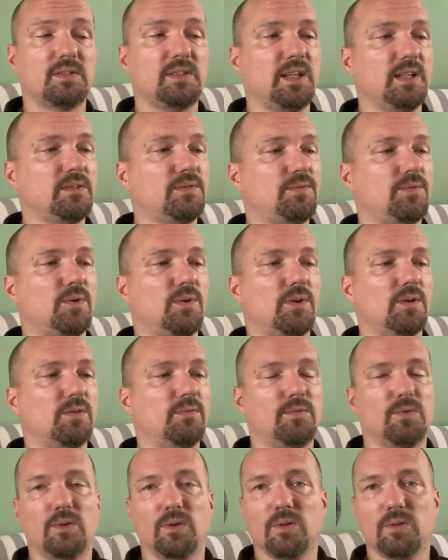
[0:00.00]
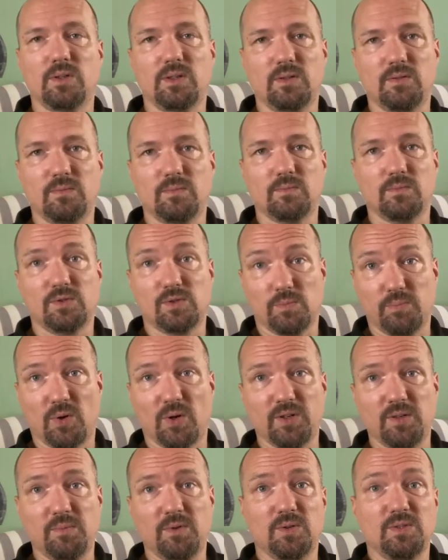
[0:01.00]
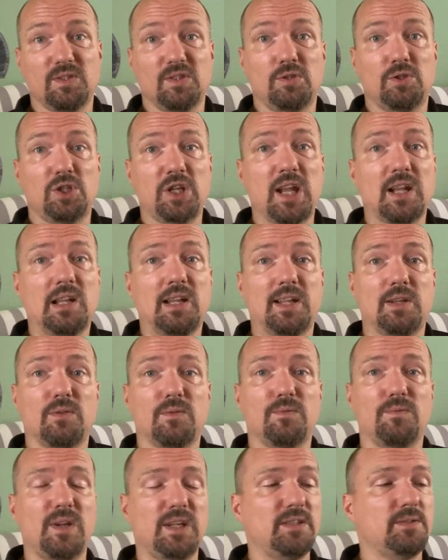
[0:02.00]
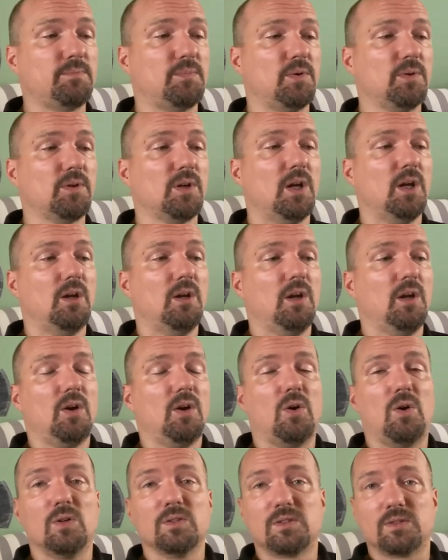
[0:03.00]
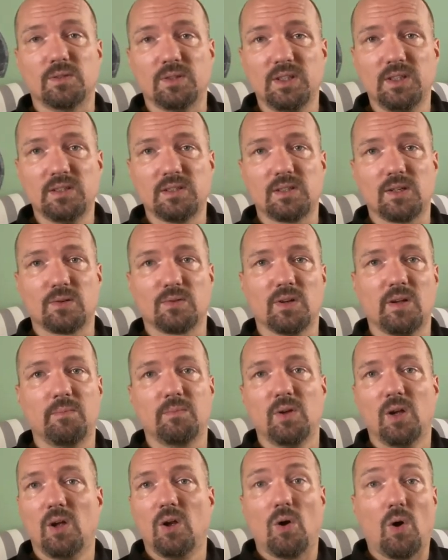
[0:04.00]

Thanks for, for uh, supporting me on this channel and on Facebook, also on Instagram.